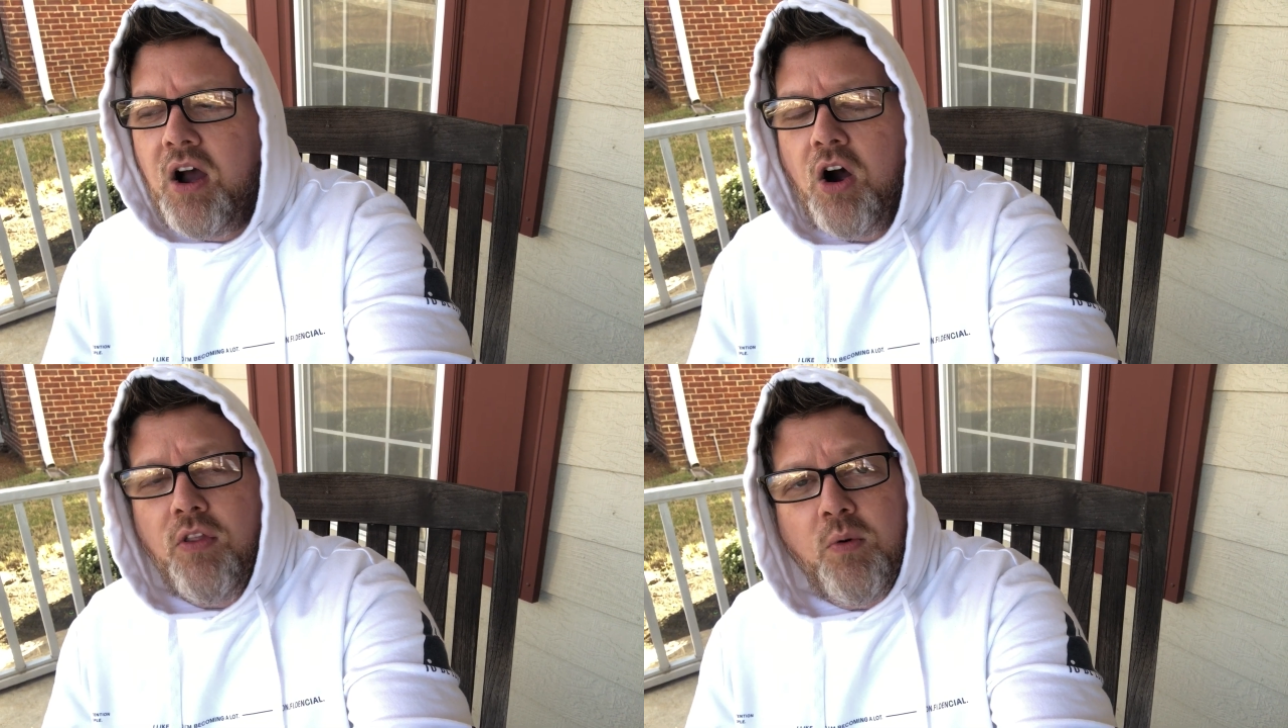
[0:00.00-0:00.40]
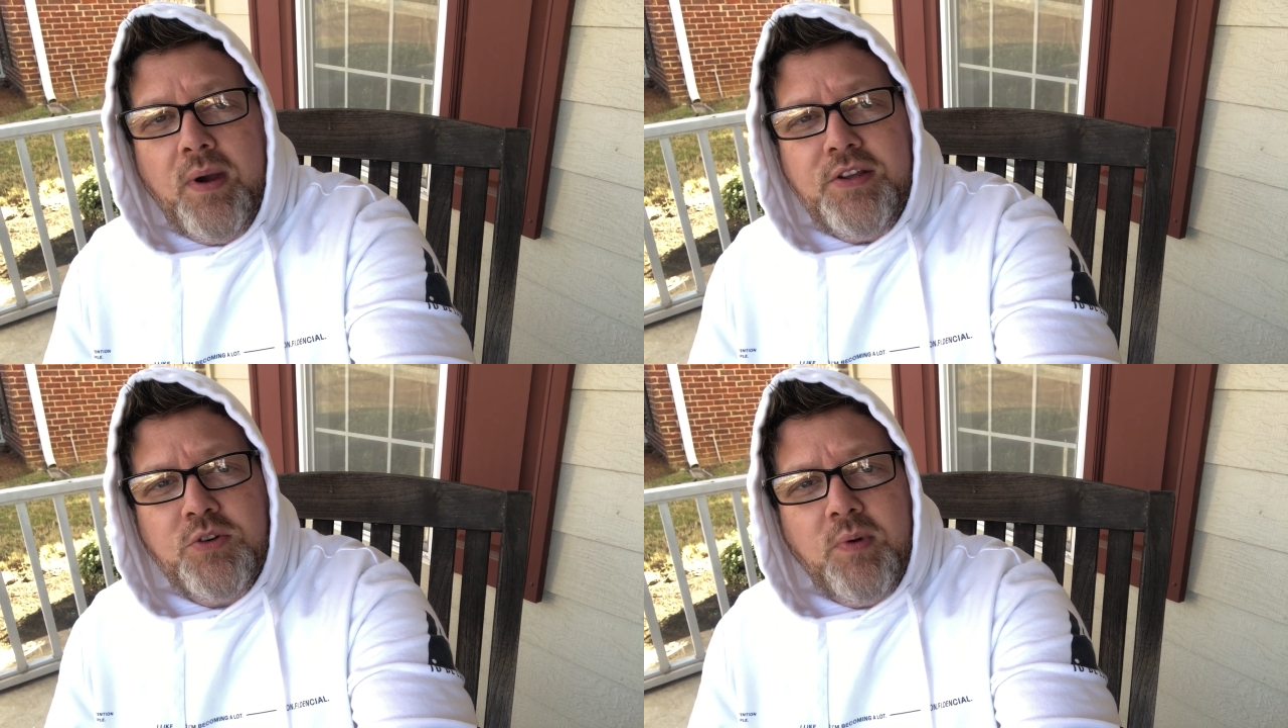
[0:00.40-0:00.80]
Are there
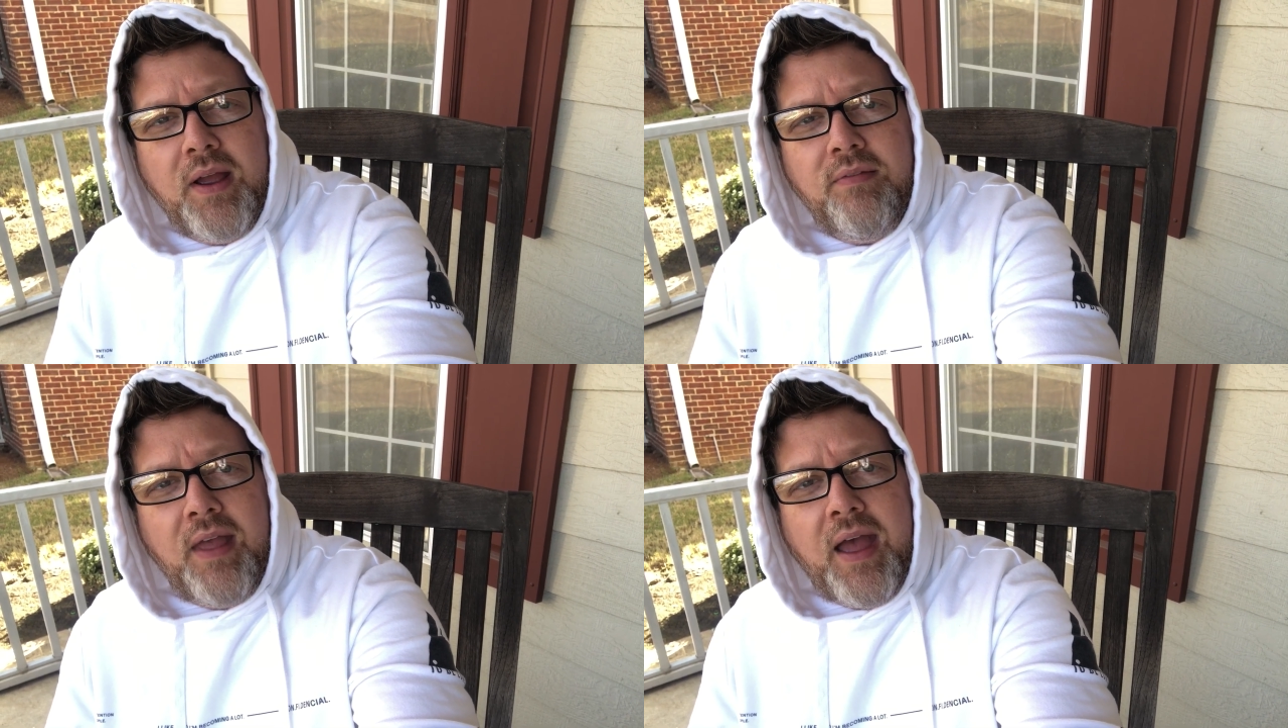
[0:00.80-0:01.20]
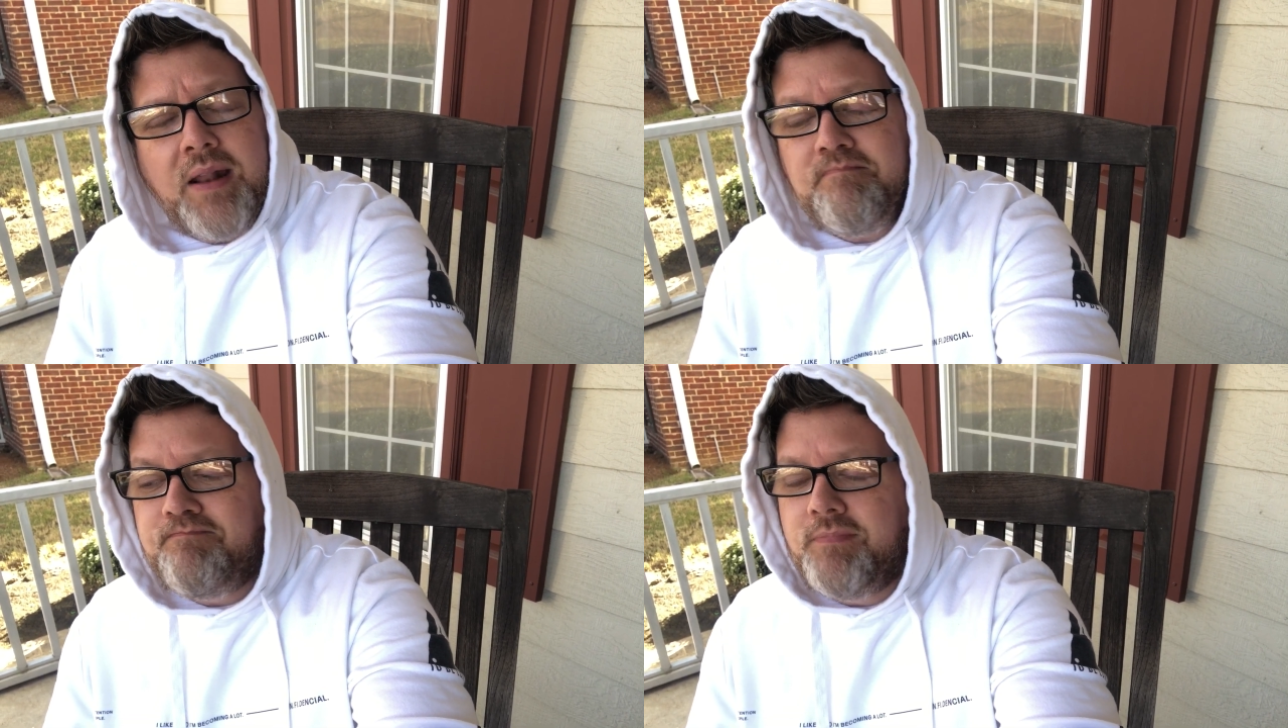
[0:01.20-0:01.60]
ways around
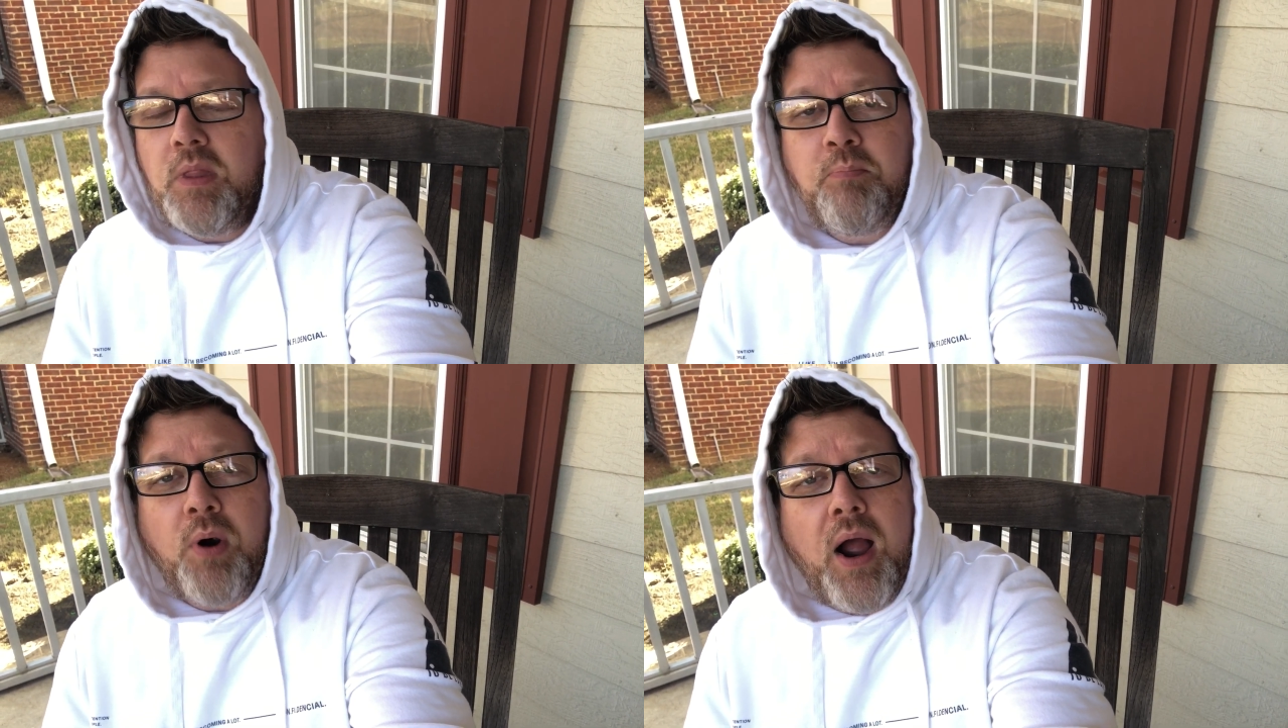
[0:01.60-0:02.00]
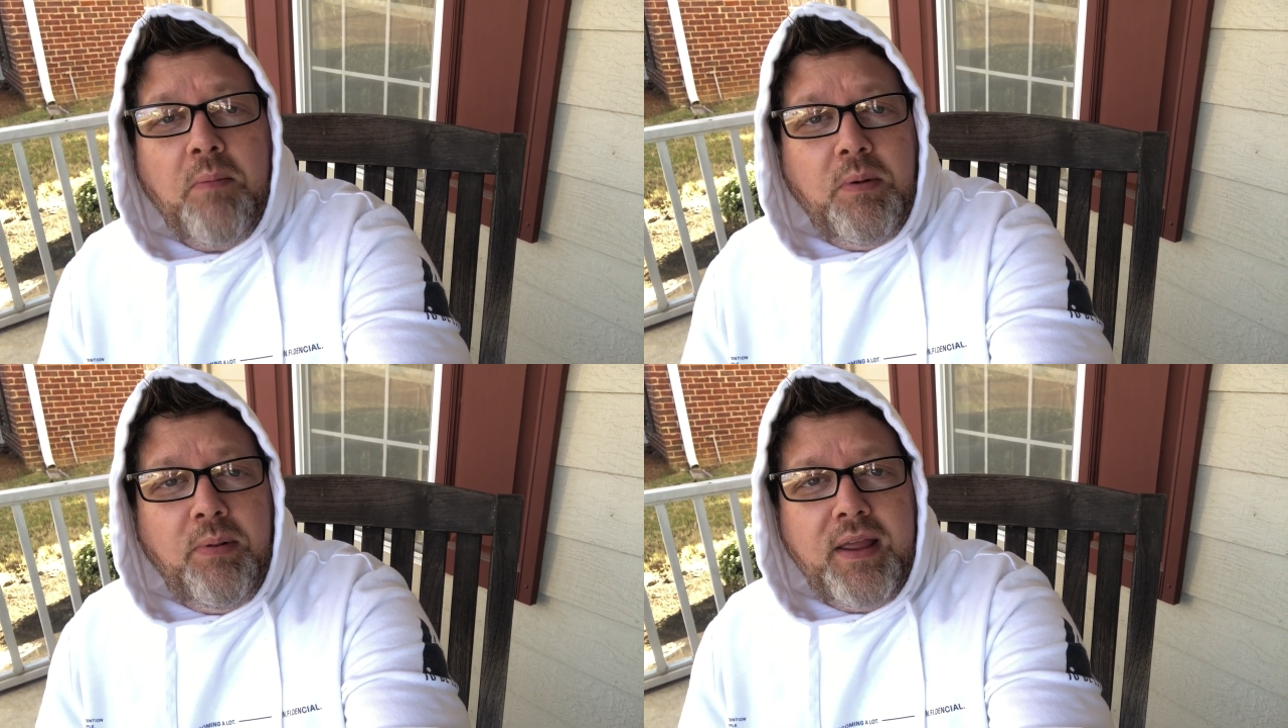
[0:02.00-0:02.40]
that?
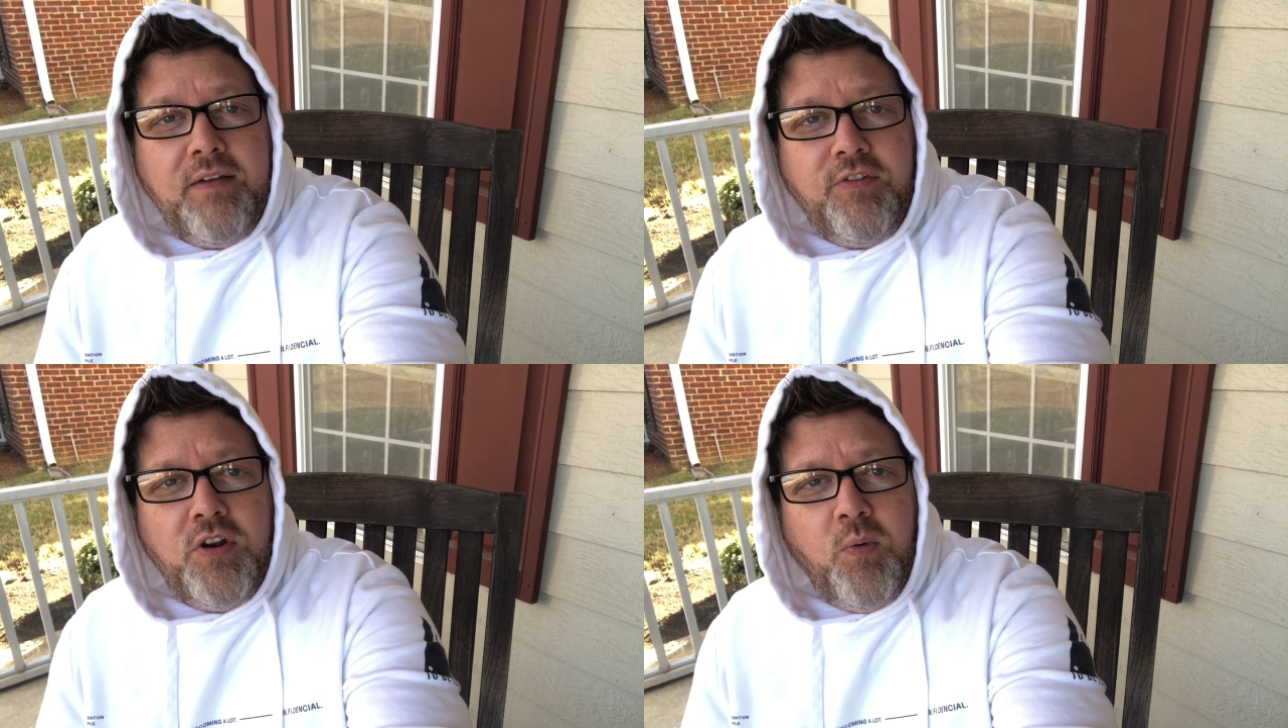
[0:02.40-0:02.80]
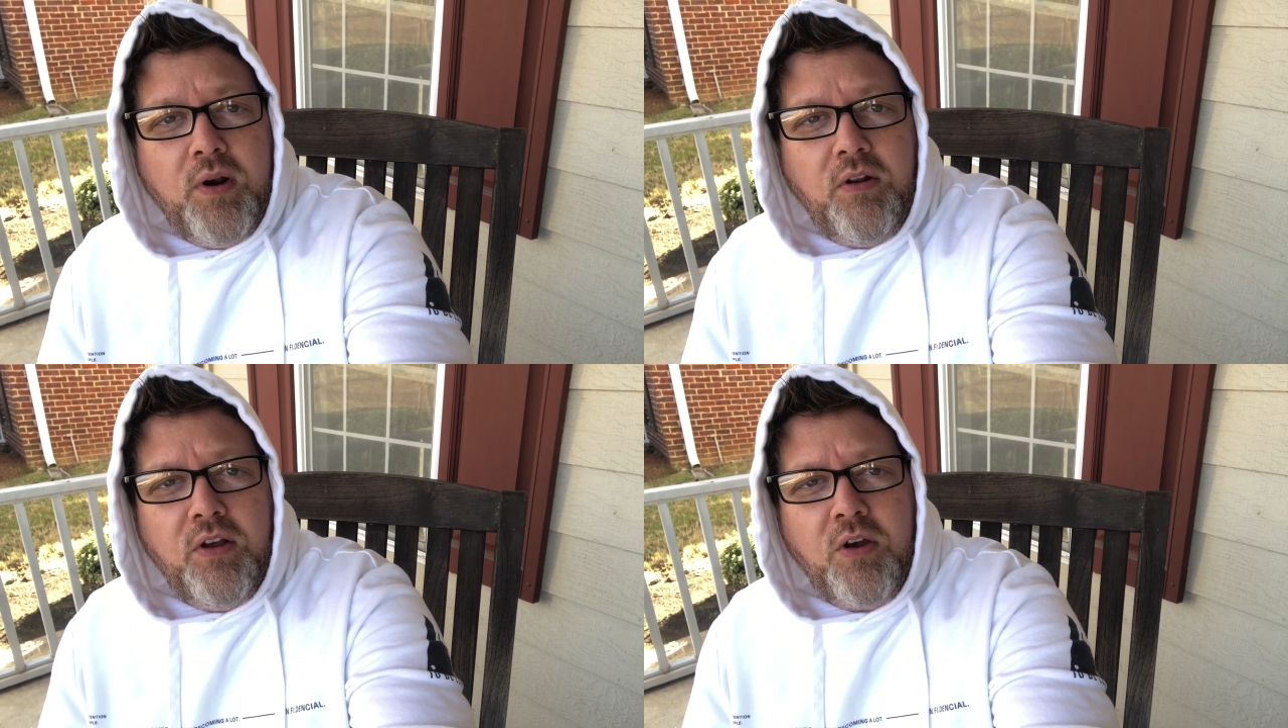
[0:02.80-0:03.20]
Probably, if you know where
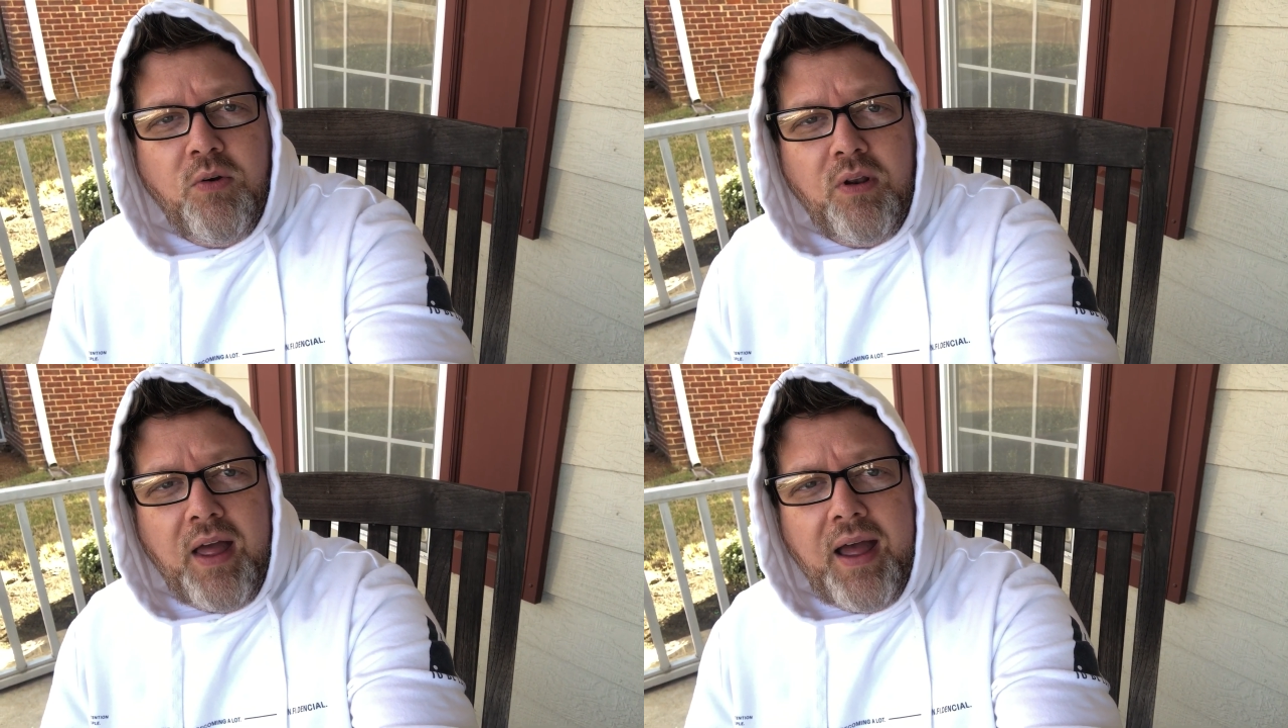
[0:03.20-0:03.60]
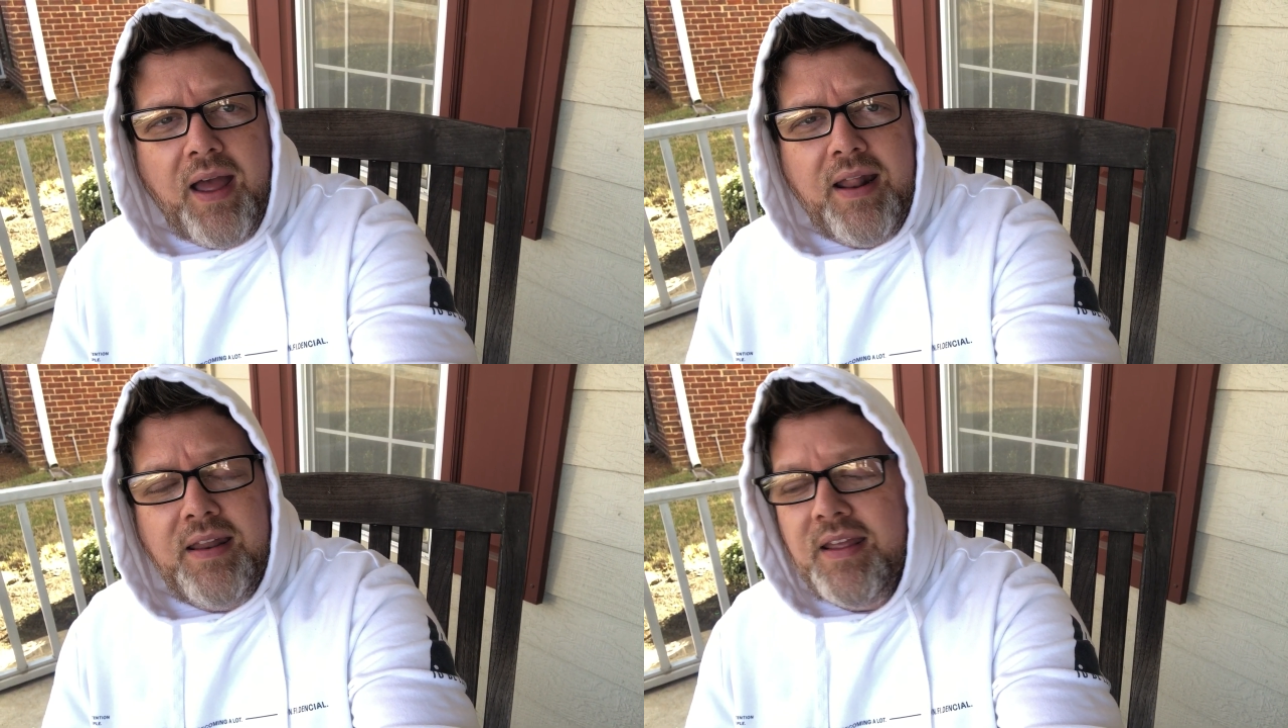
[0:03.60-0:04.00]
to look online.